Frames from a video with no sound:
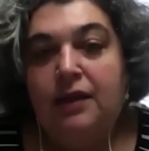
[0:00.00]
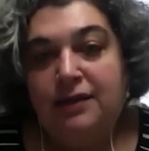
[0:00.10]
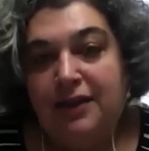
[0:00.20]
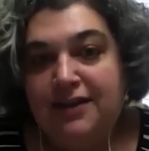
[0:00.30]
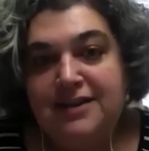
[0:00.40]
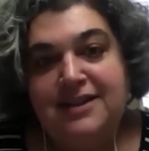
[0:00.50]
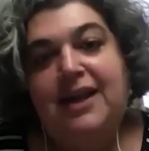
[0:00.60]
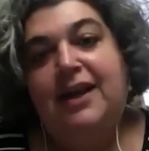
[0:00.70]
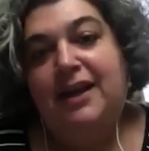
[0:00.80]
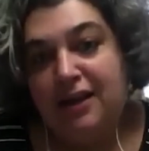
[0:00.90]
They're going to
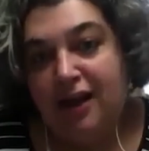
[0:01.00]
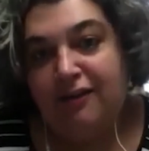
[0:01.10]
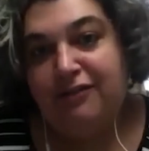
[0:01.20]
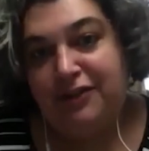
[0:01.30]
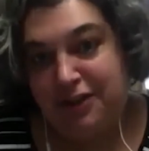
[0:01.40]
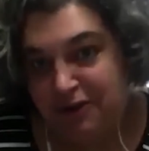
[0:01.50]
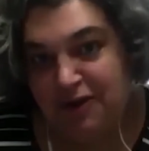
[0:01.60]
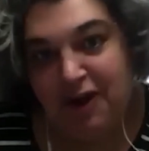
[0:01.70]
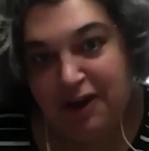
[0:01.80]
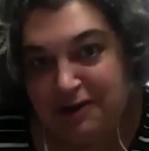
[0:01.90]
say enough, and you're
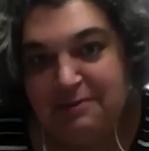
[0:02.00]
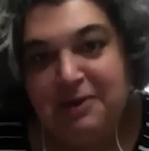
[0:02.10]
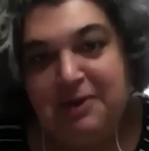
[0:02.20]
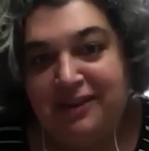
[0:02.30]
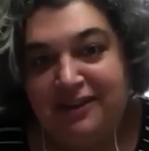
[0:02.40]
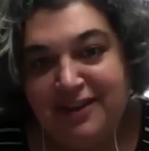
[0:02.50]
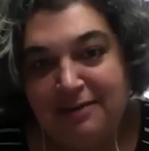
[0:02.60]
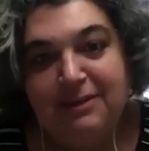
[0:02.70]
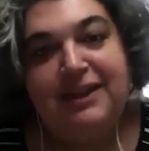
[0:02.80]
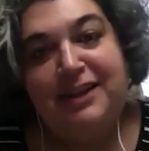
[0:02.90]
not going to be on their
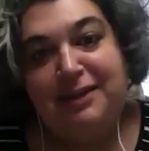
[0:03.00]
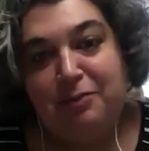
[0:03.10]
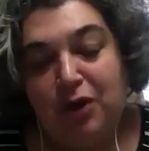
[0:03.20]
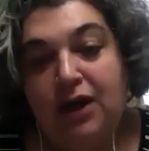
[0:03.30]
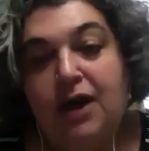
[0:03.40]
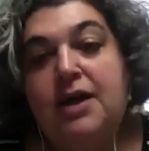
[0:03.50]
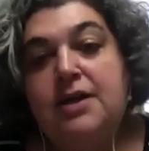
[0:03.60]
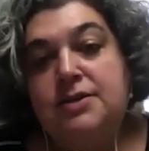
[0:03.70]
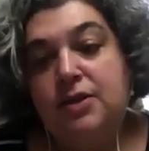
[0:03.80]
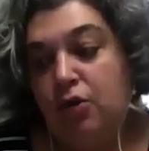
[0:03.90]
timeline anymore.
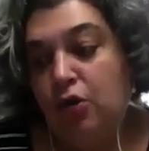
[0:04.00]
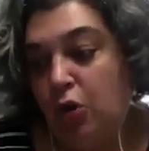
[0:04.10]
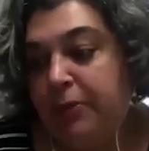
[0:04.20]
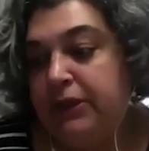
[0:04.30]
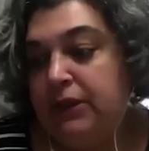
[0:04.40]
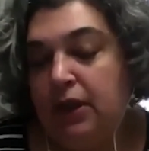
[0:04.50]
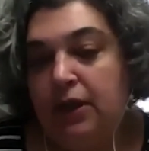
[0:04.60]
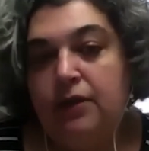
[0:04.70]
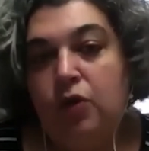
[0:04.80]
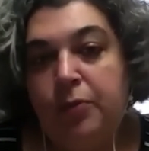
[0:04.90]
So open
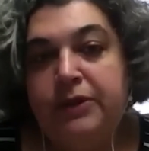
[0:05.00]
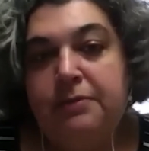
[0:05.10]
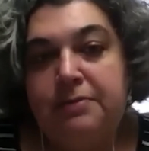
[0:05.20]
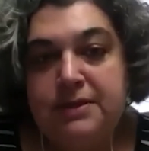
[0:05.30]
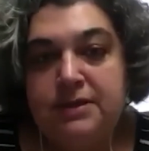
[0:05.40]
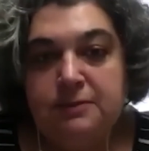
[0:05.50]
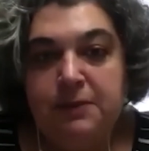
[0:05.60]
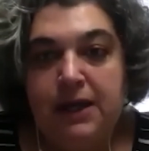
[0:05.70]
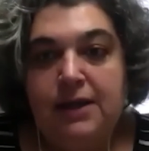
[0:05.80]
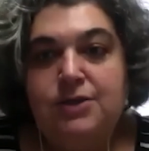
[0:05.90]
a business
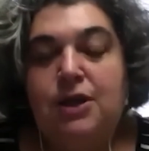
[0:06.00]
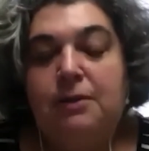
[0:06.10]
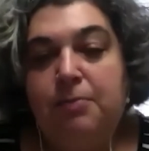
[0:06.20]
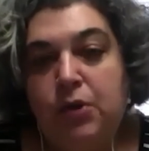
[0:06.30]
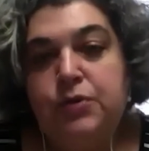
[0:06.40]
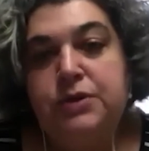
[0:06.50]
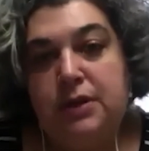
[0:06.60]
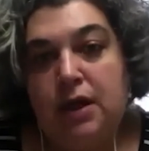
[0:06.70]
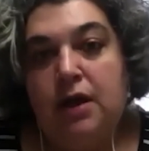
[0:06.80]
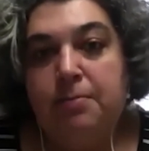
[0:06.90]
page and post
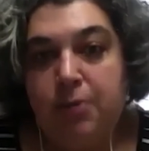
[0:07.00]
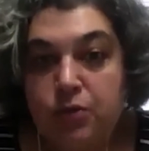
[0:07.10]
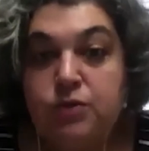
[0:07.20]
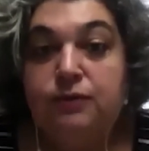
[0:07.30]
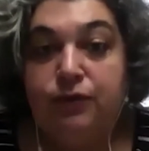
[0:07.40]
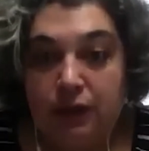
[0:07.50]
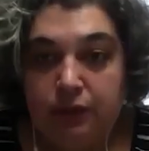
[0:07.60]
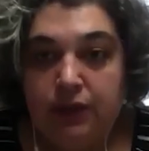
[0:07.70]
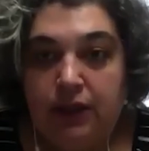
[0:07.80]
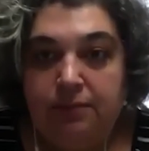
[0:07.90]
there, and post
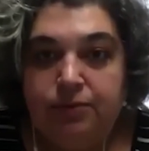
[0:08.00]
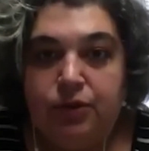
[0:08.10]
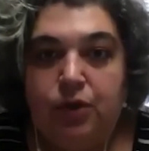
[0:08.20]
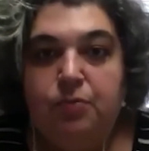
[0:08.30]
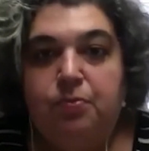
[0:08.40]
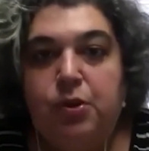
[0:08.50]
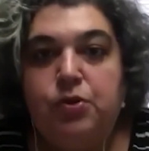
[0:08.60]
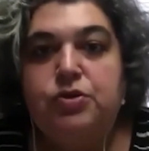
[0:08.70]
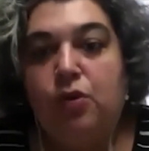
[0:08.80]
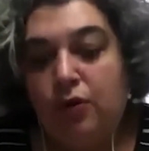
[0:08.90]
frequently,
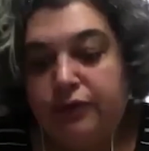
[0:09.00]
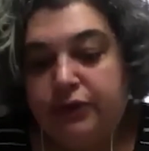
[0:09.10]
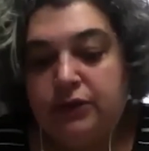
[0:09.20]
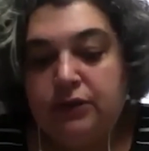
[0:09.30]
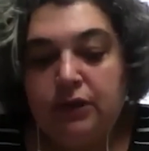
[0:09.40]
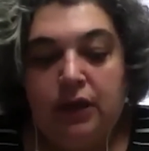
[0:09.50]
post often,